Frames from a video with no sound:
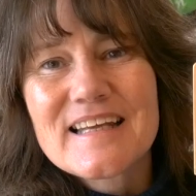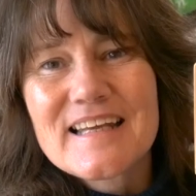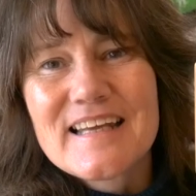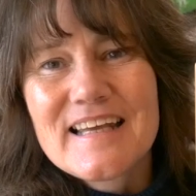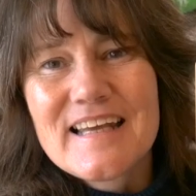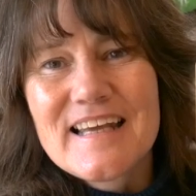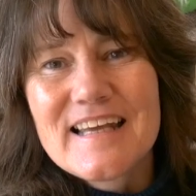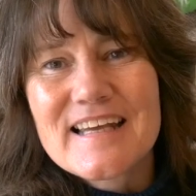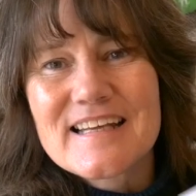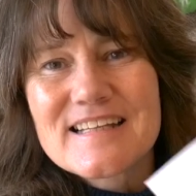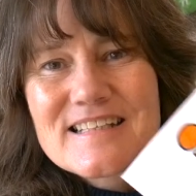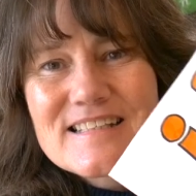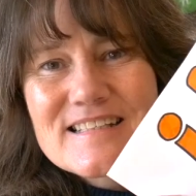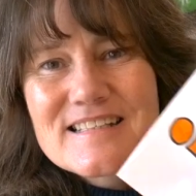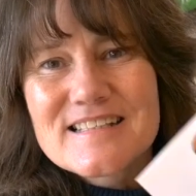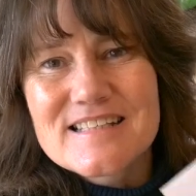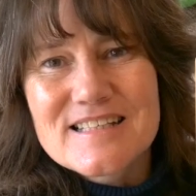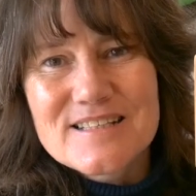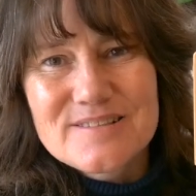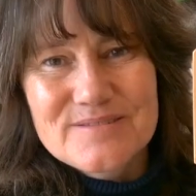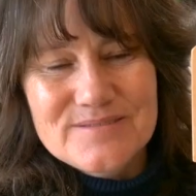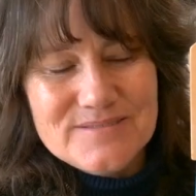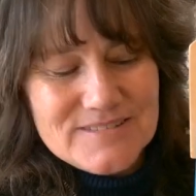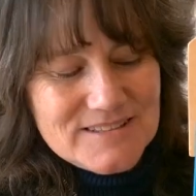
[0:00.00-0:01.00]

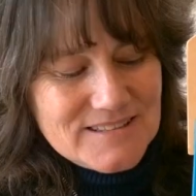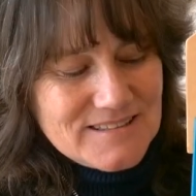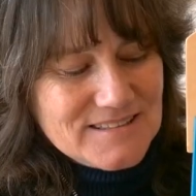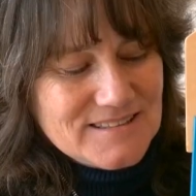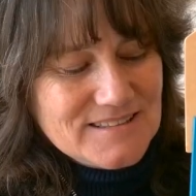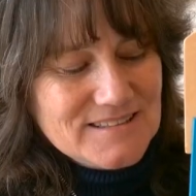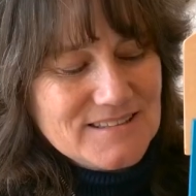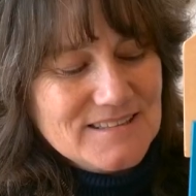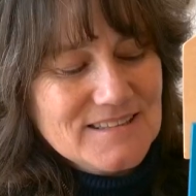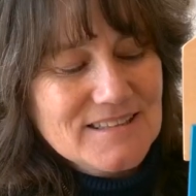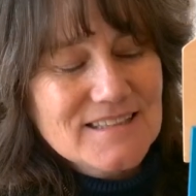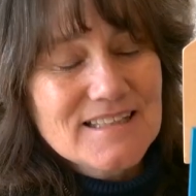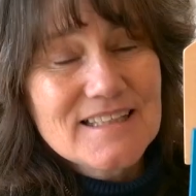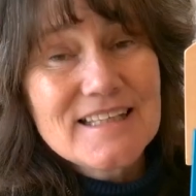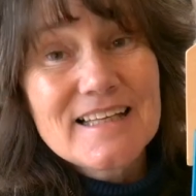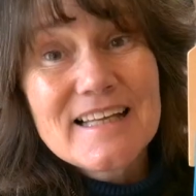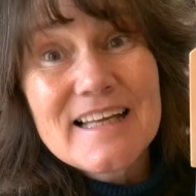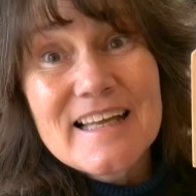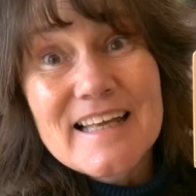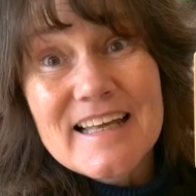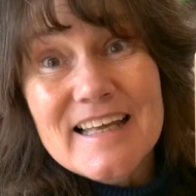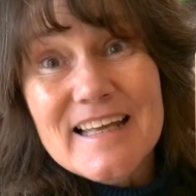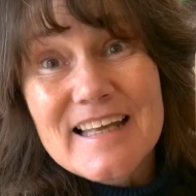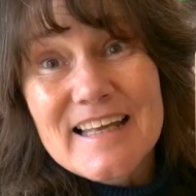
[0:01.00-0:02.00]
It,
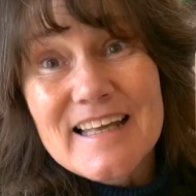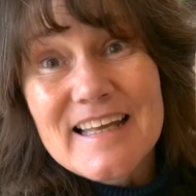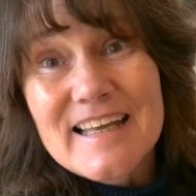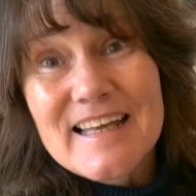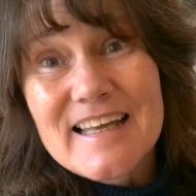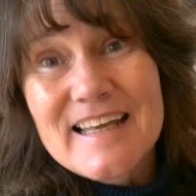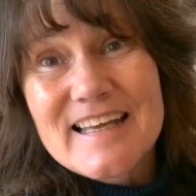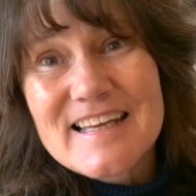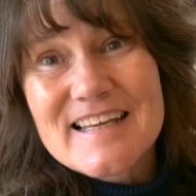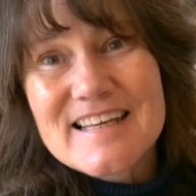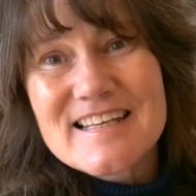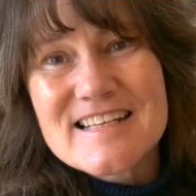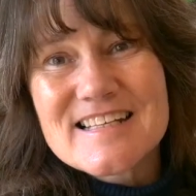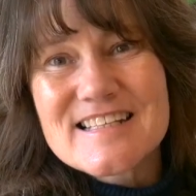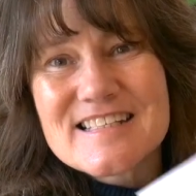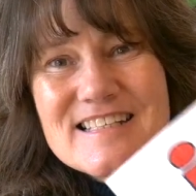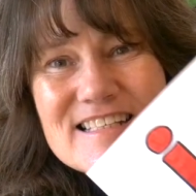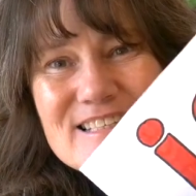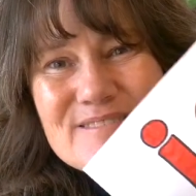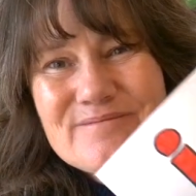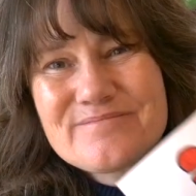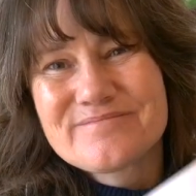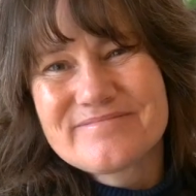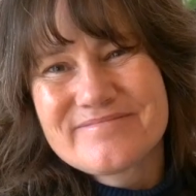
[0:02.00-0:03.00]

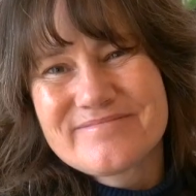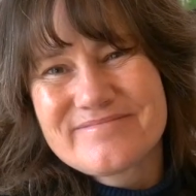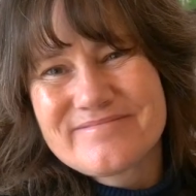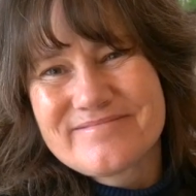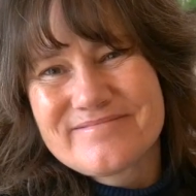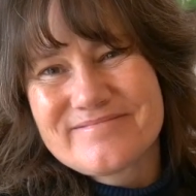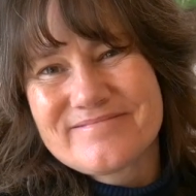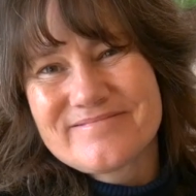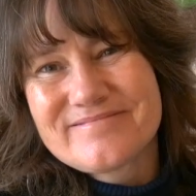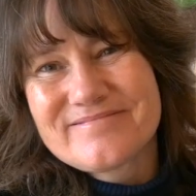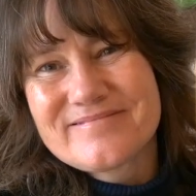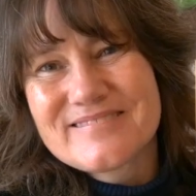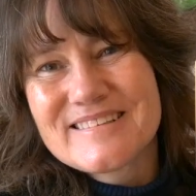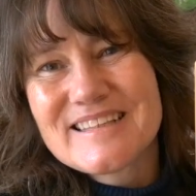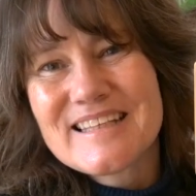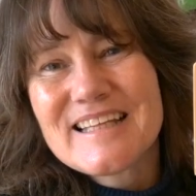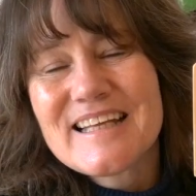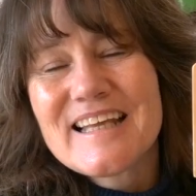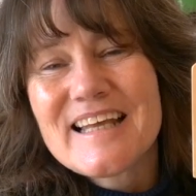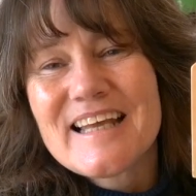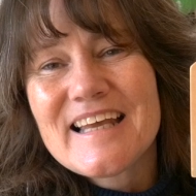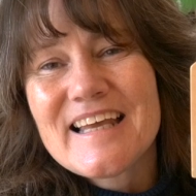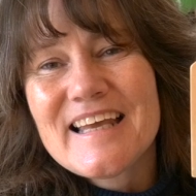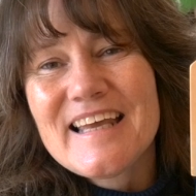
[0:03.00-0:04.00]
is,
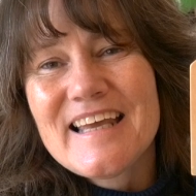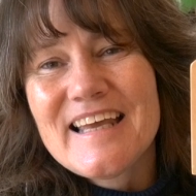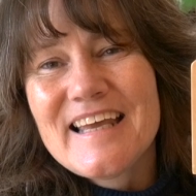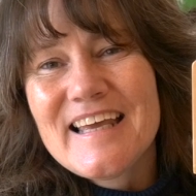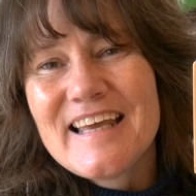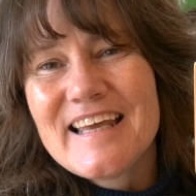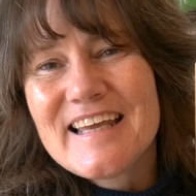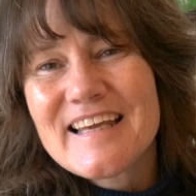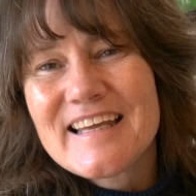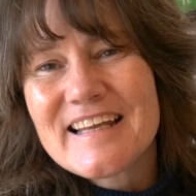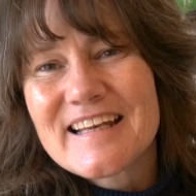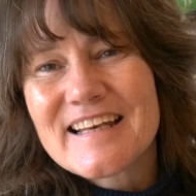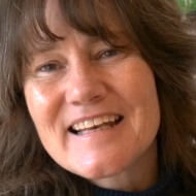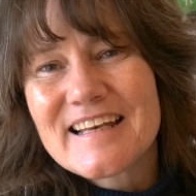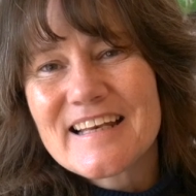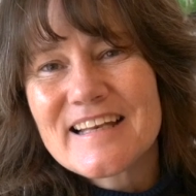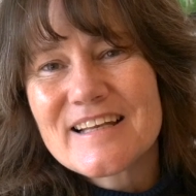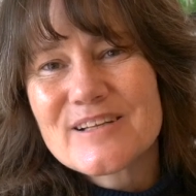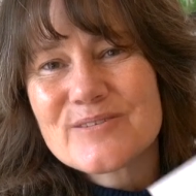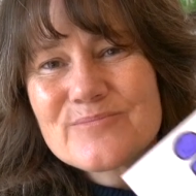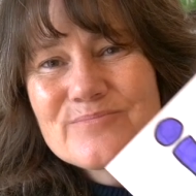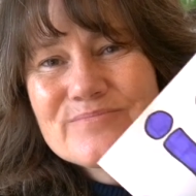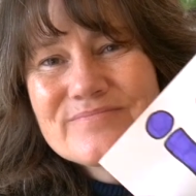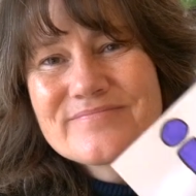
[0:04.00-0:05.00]

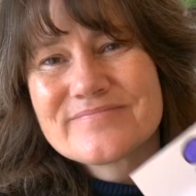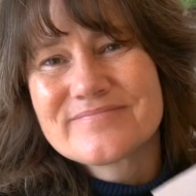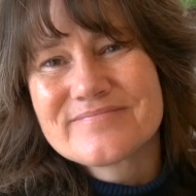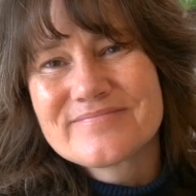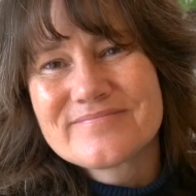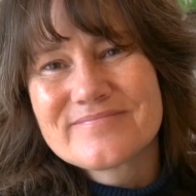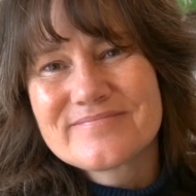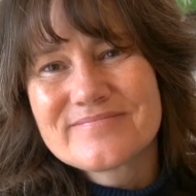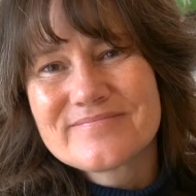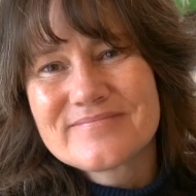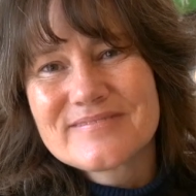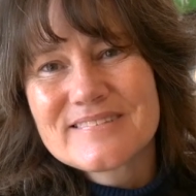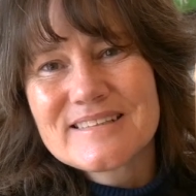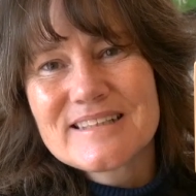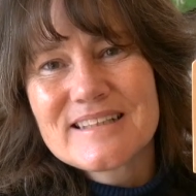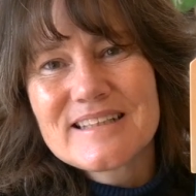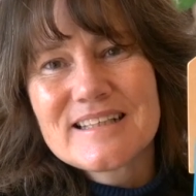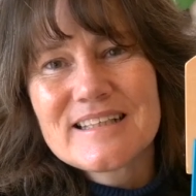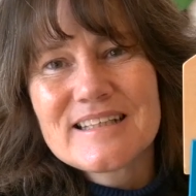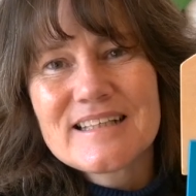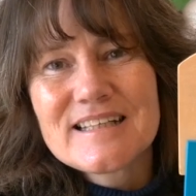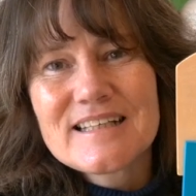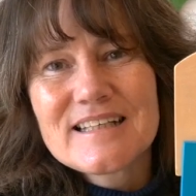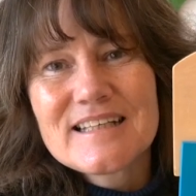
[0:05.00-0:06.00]
in,
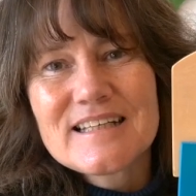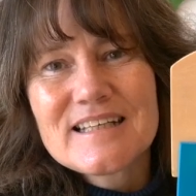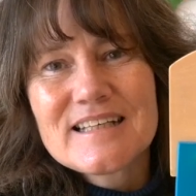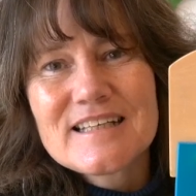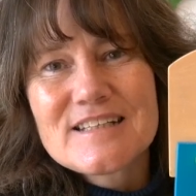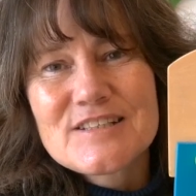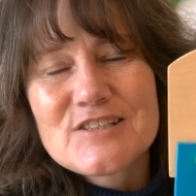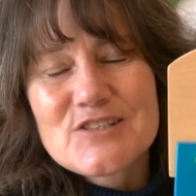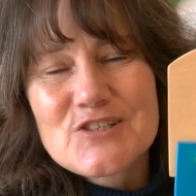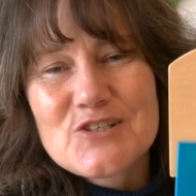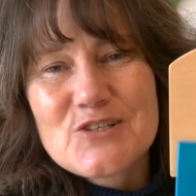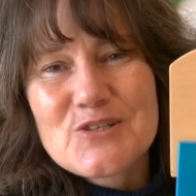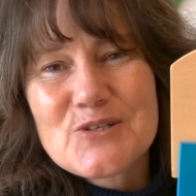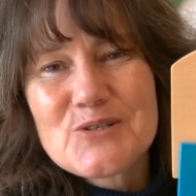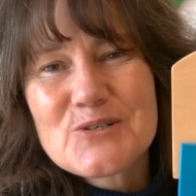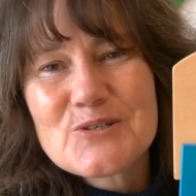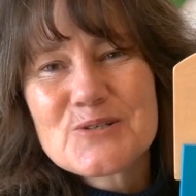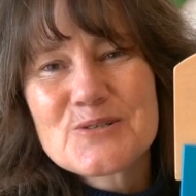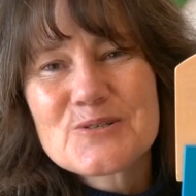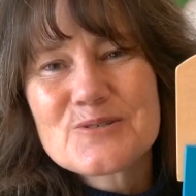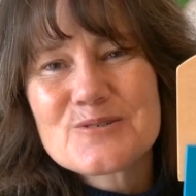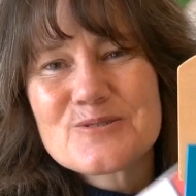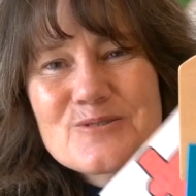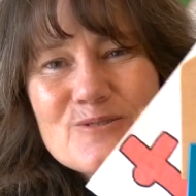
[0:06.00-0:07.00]

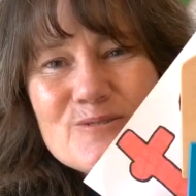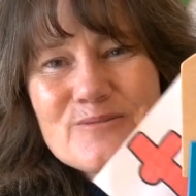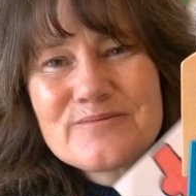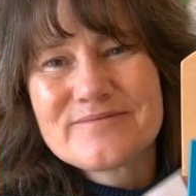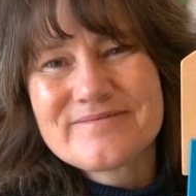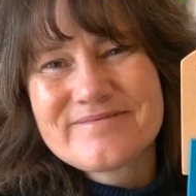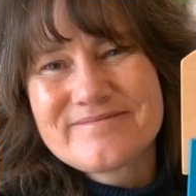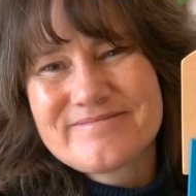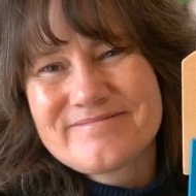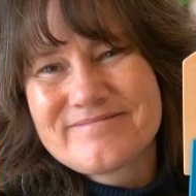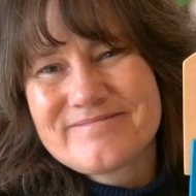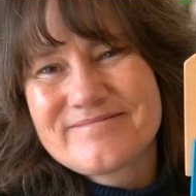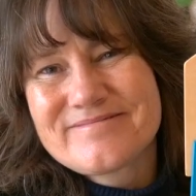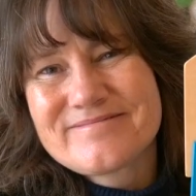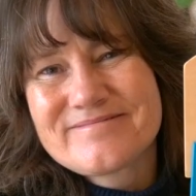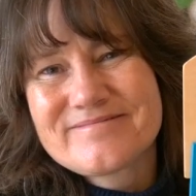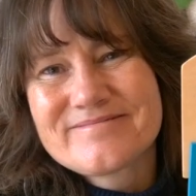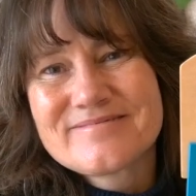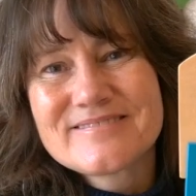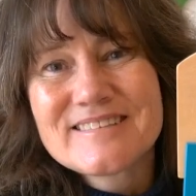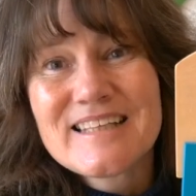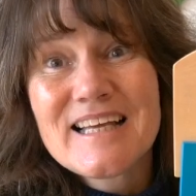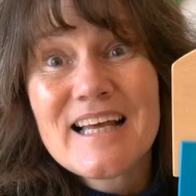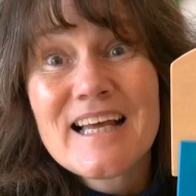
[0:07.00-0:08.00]
to,
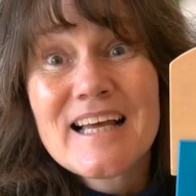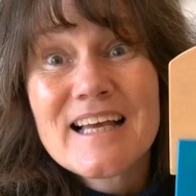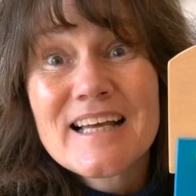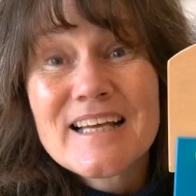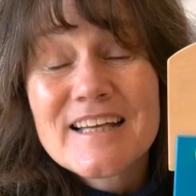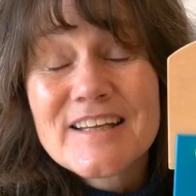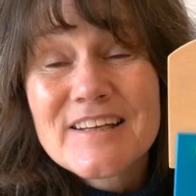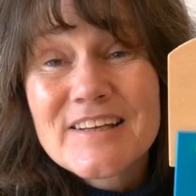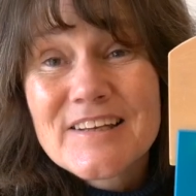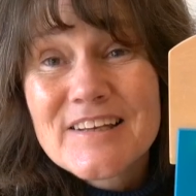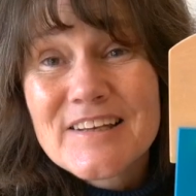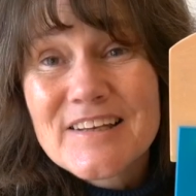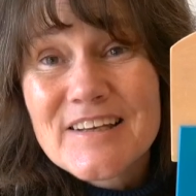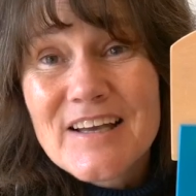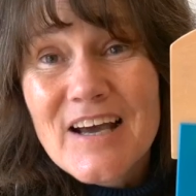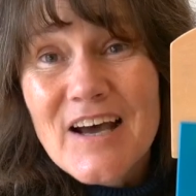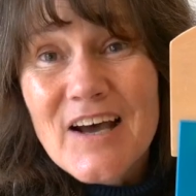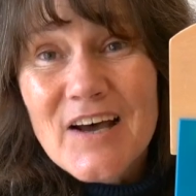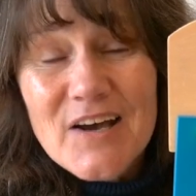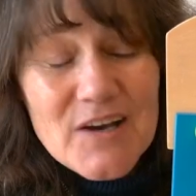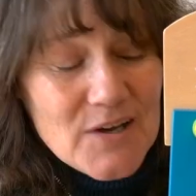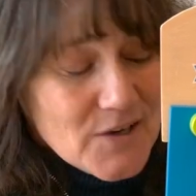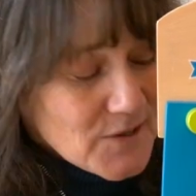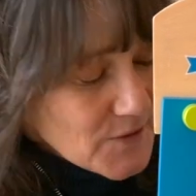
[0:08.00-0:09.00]

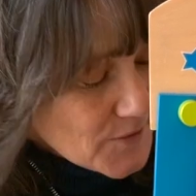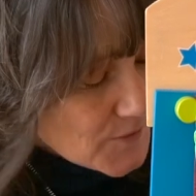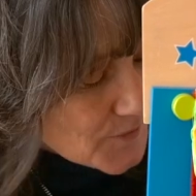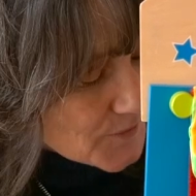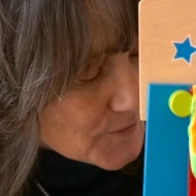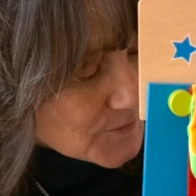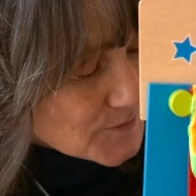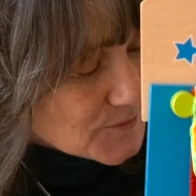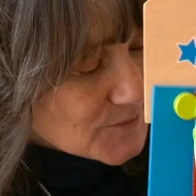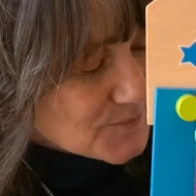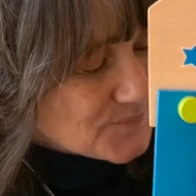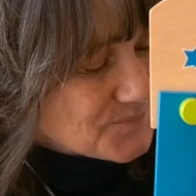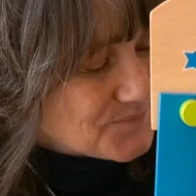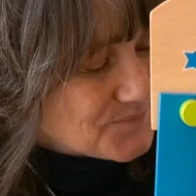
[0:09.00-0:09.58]
no,